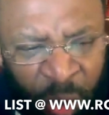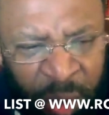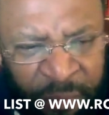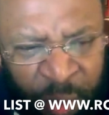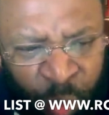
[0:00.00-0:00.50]
the
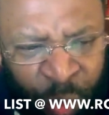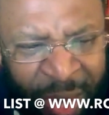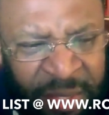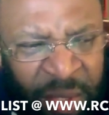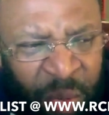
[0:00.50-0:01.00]

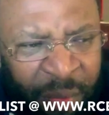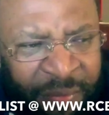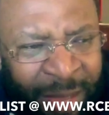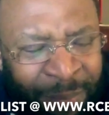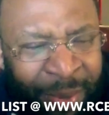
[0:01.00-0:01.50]
residue of that
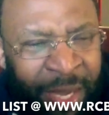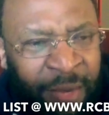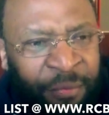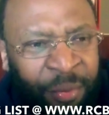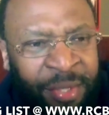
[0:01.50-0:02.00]
painful
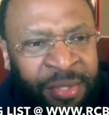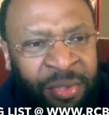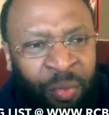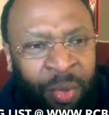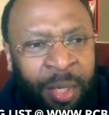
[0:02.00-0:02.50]
history
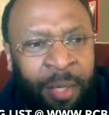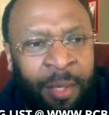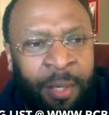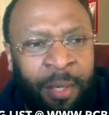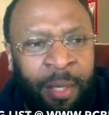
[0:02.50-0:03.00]

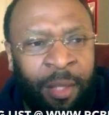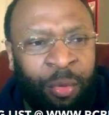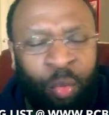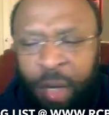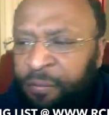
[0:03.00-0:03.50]
through
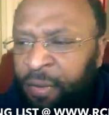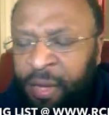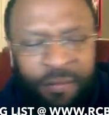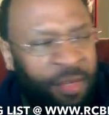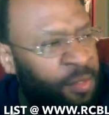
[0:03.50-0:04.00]
unforgiveness.